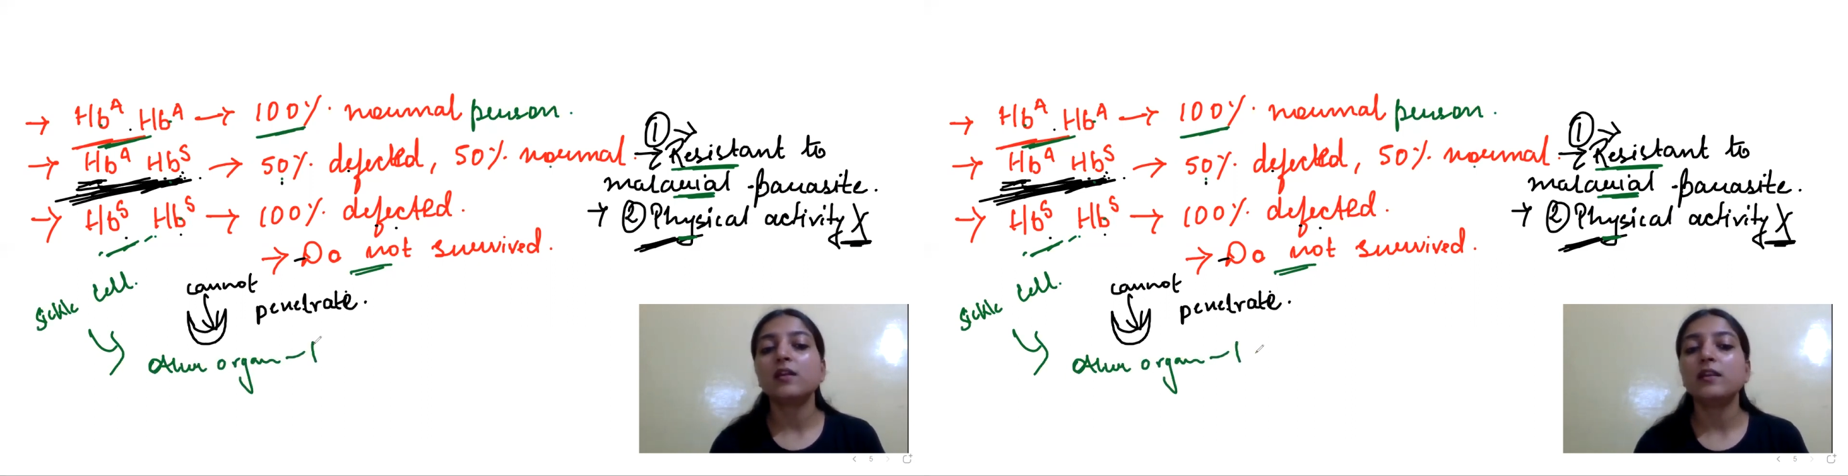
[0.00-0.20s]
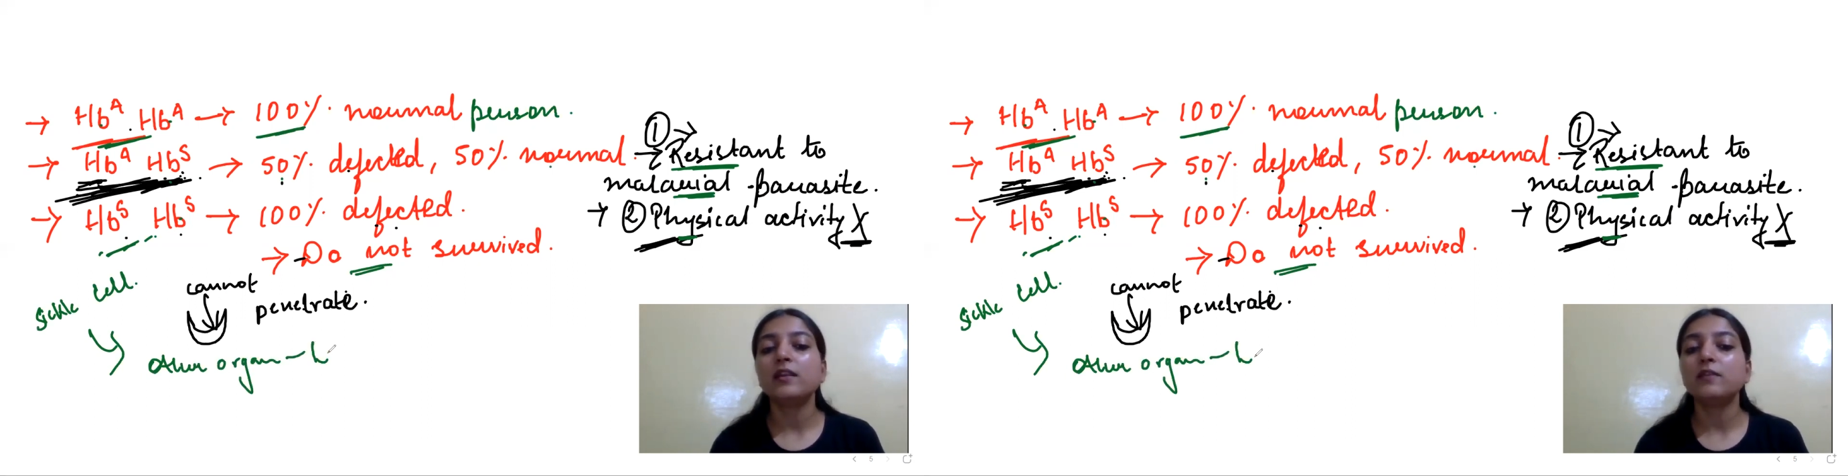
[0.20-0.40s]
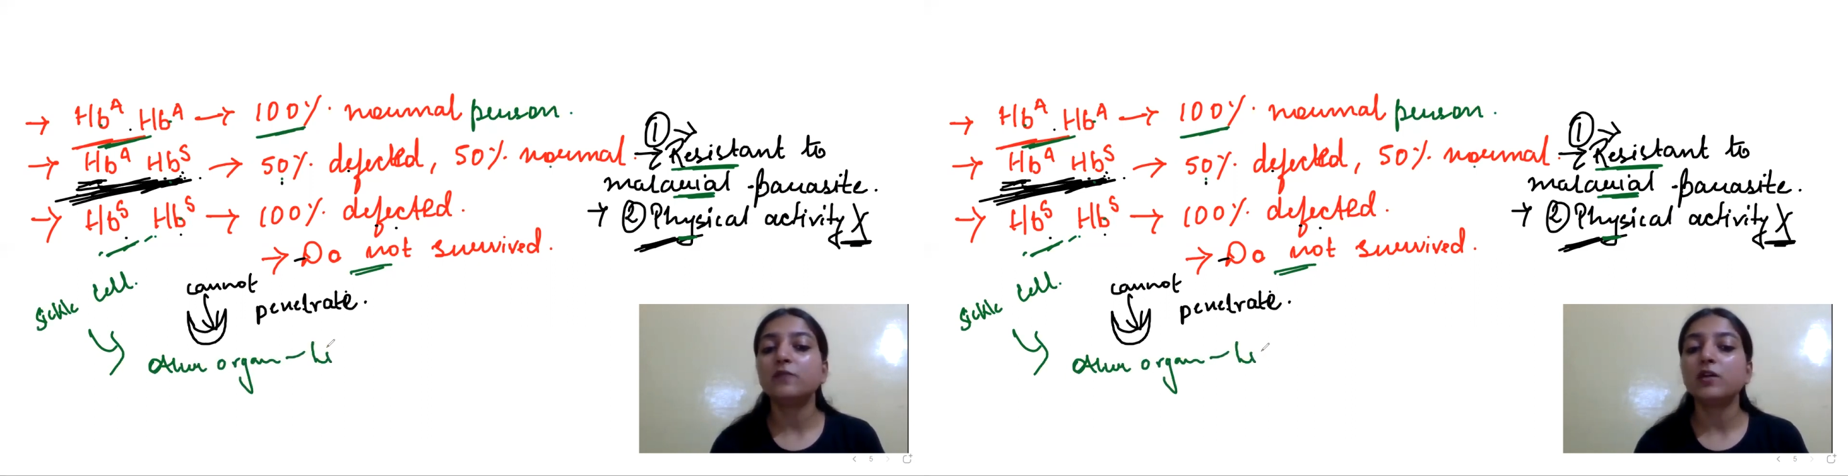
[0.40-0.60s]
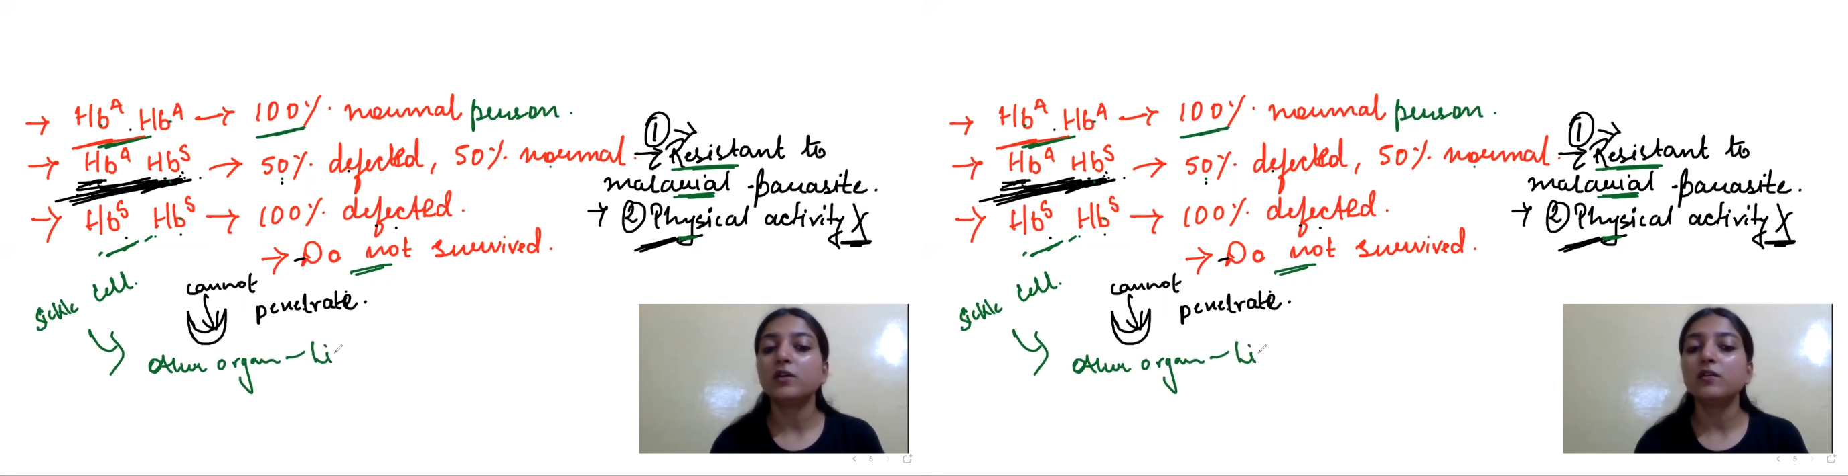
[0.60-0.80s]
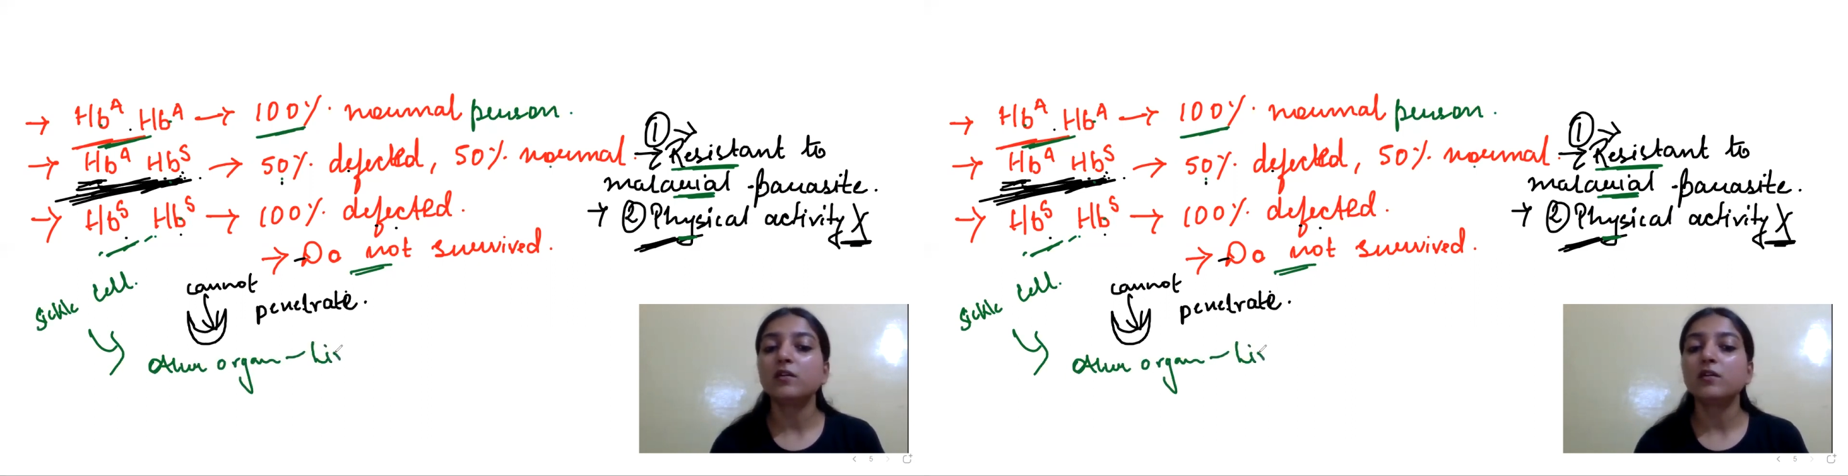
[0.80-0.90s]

liver,